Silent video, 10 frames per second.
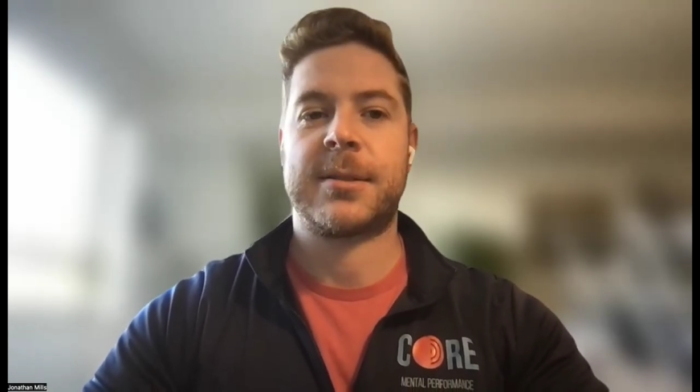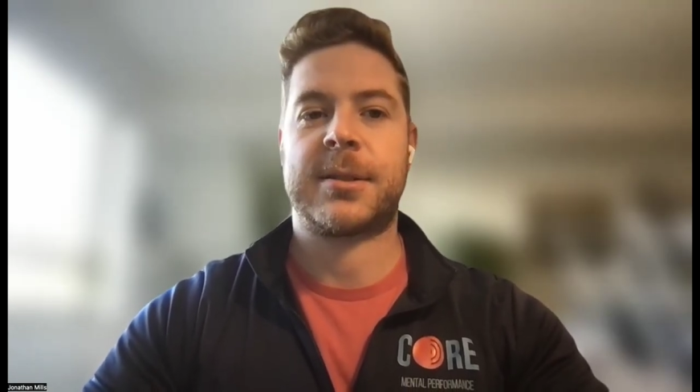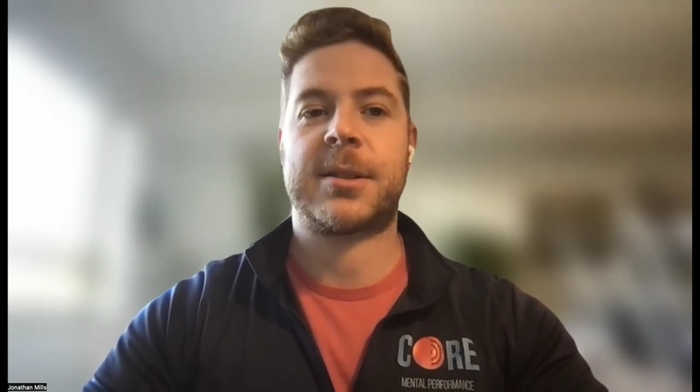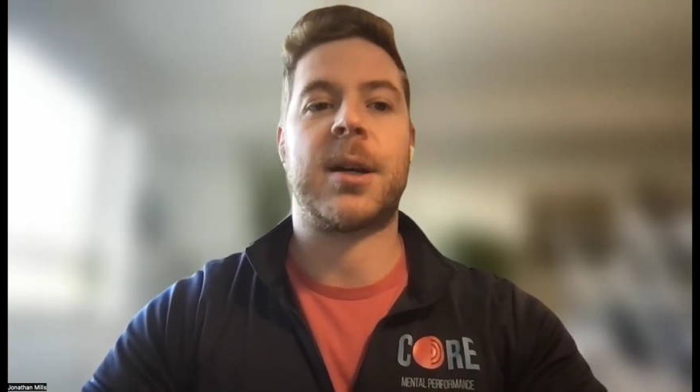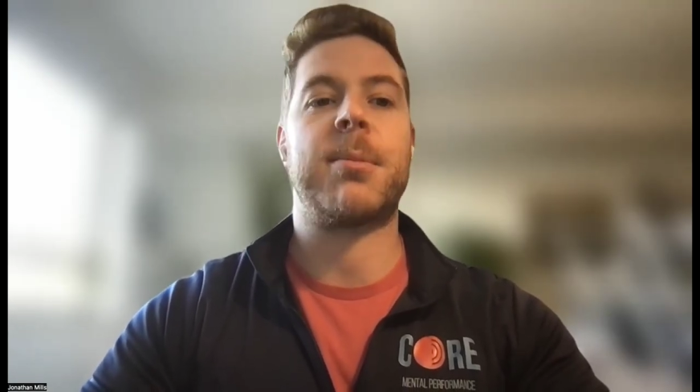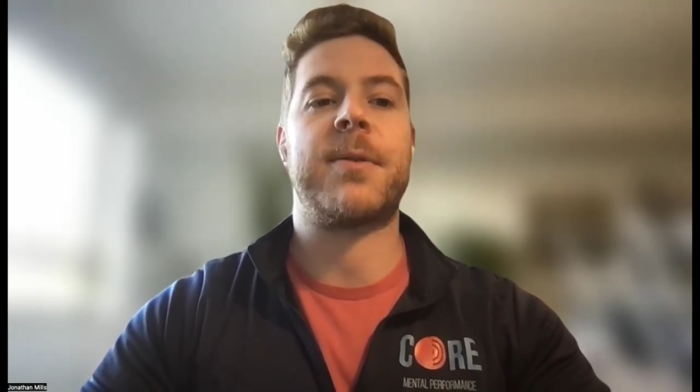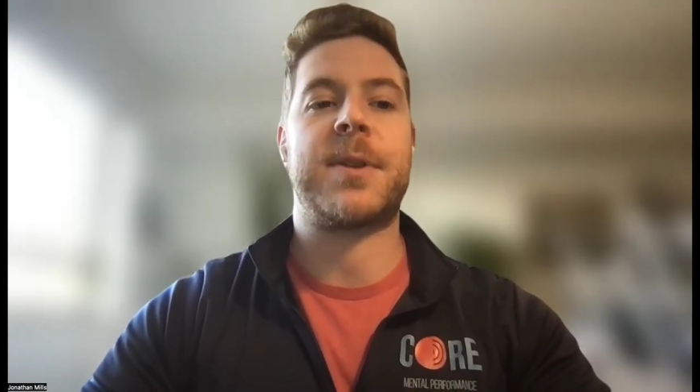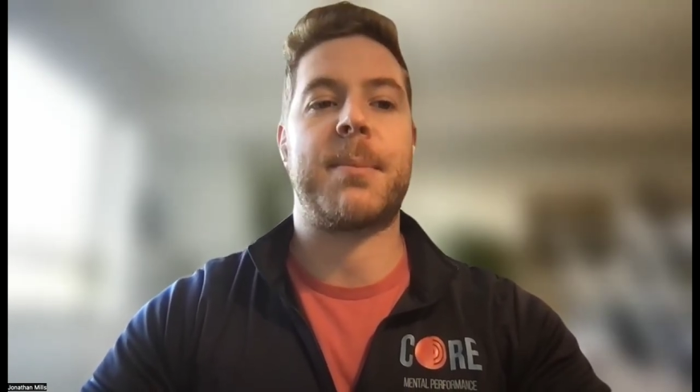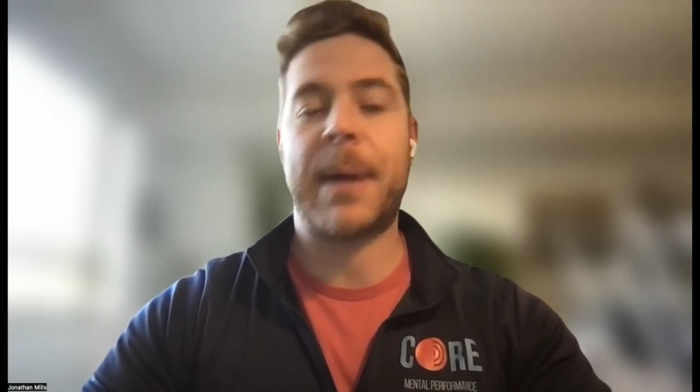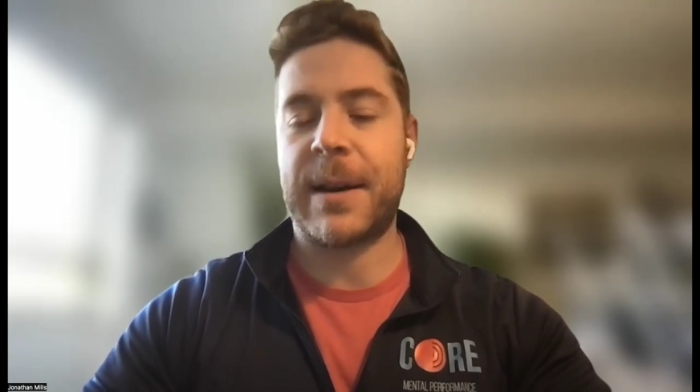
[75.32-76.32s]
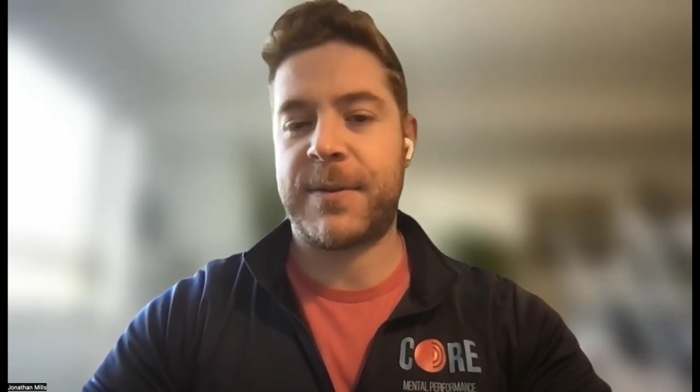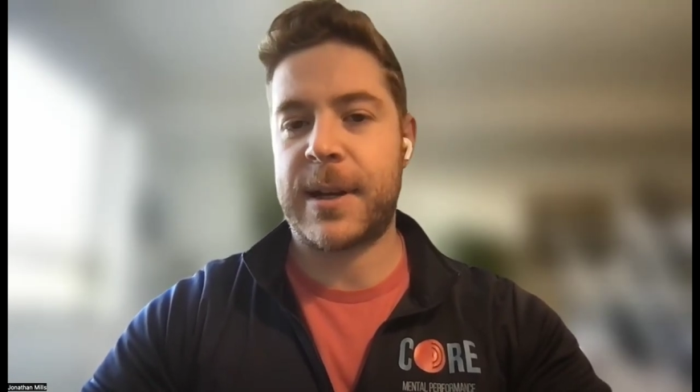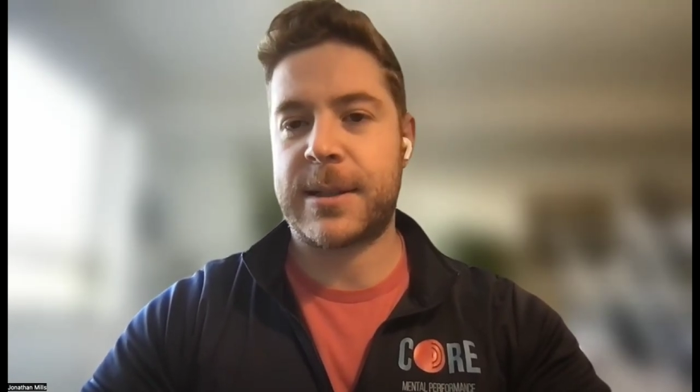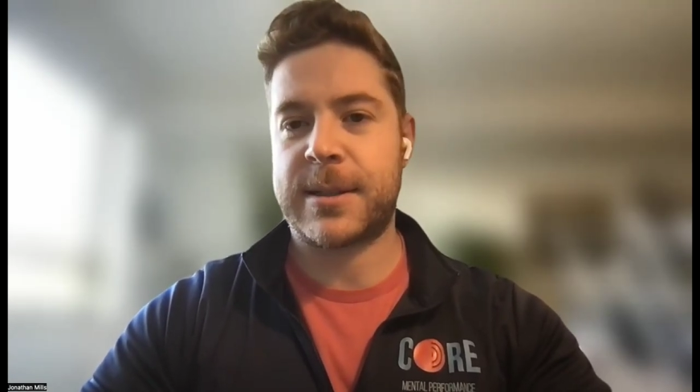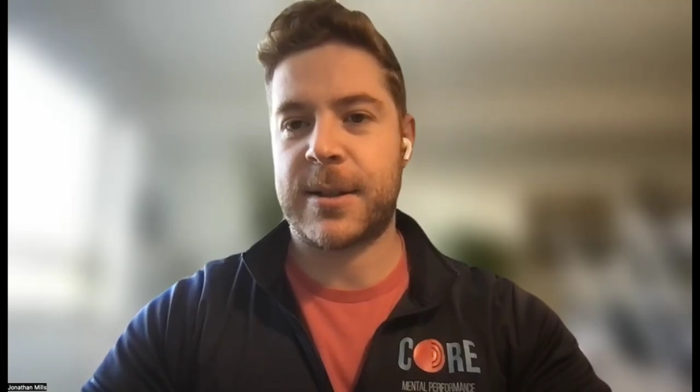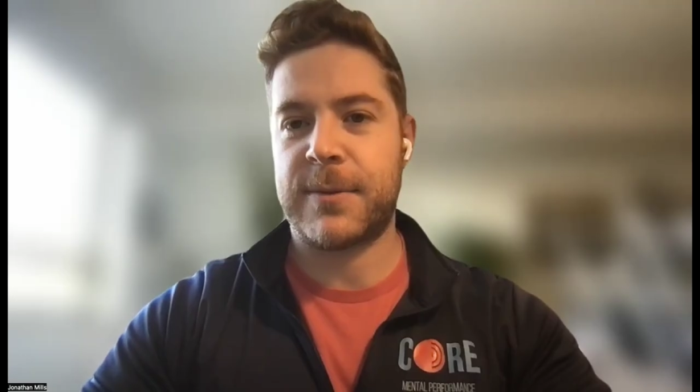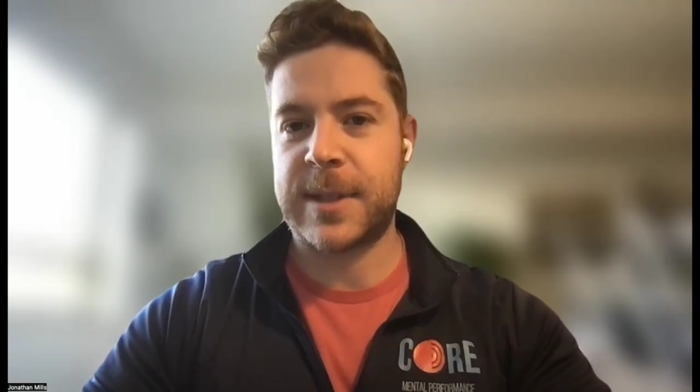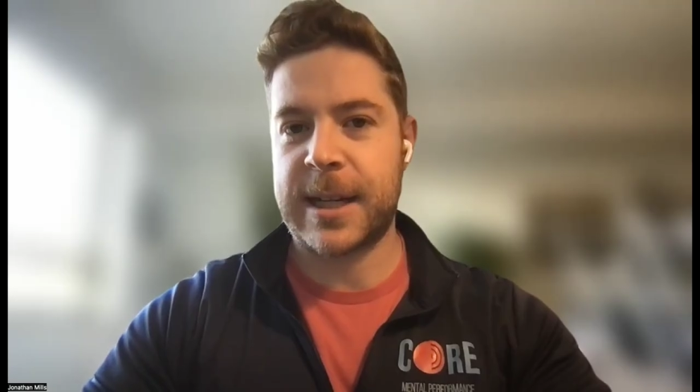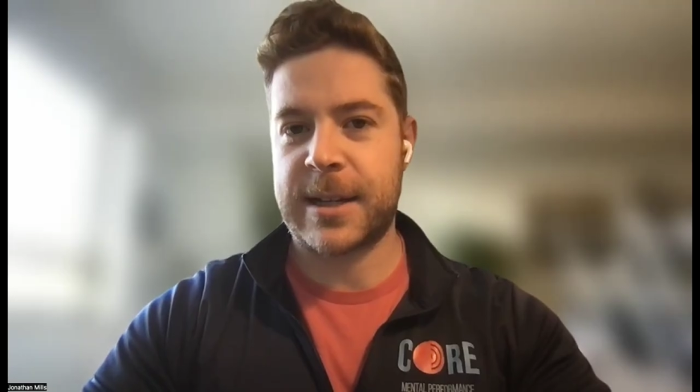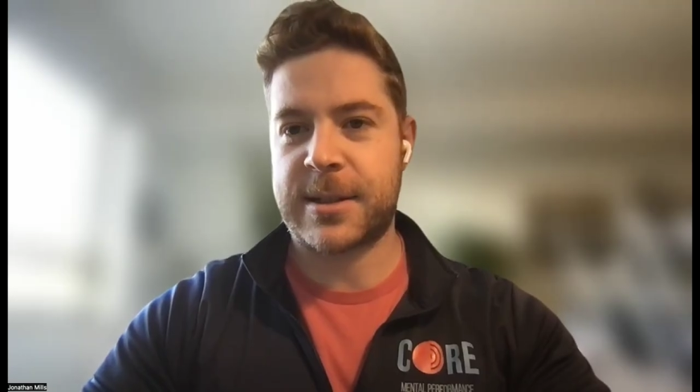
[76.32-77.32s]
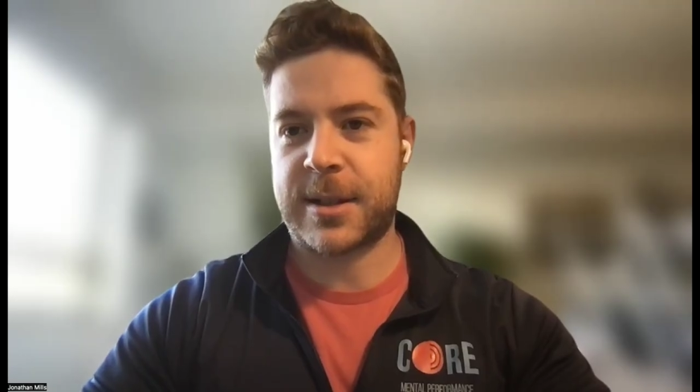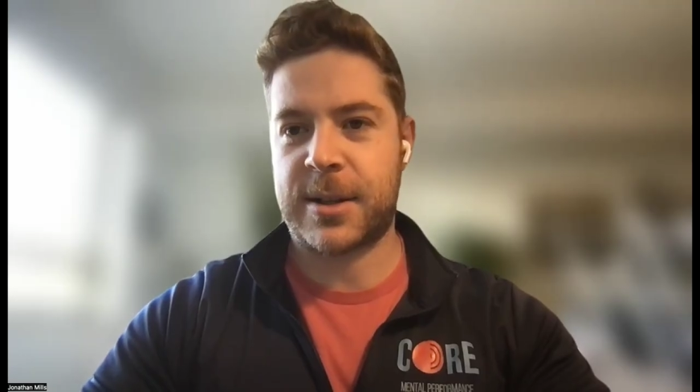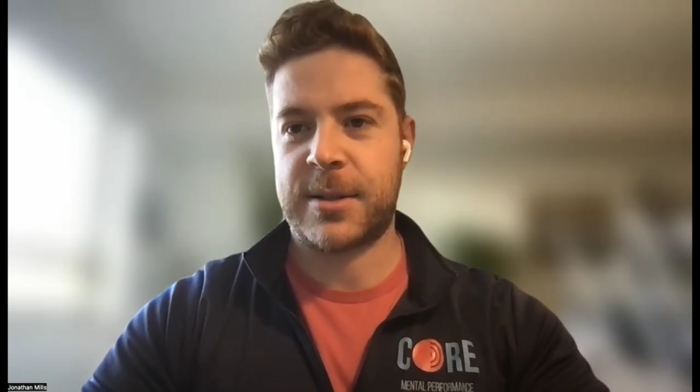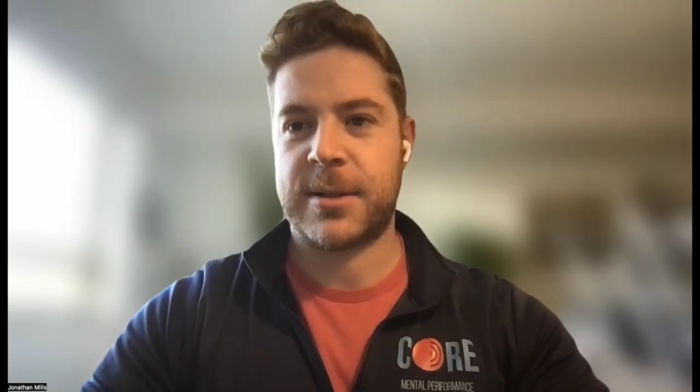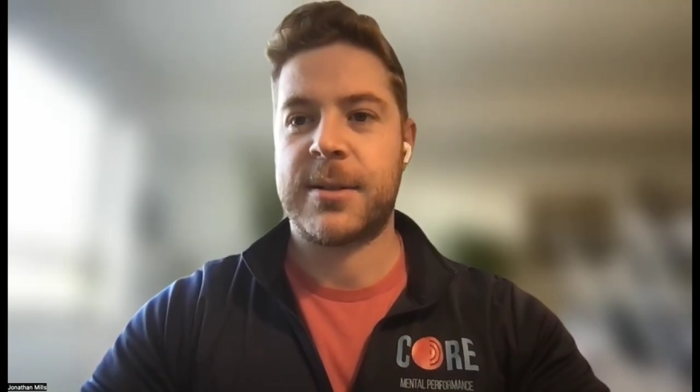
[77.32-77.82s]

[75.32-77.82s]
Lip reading: some of the benefits of DISC,